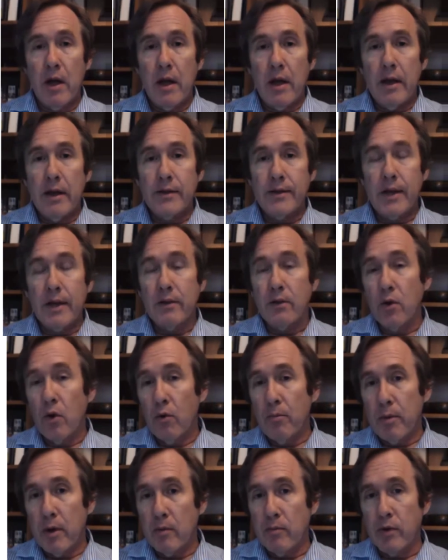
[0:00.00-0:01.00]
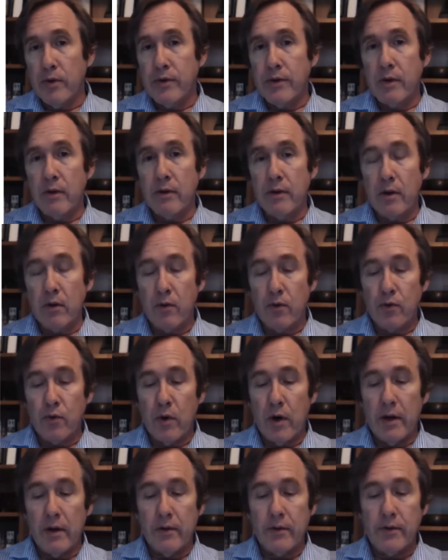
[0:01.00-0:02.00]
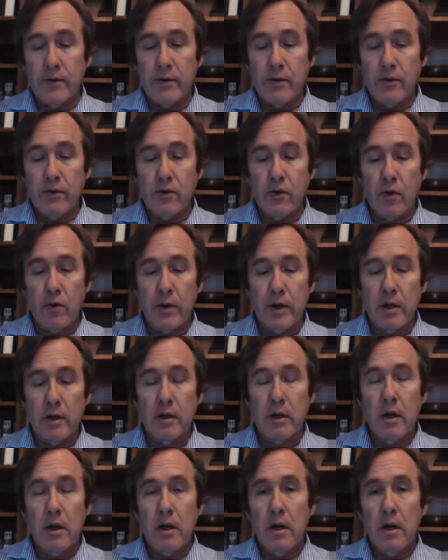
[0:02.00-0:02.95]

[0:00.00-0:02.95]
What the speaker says: has had no published clinical trials showing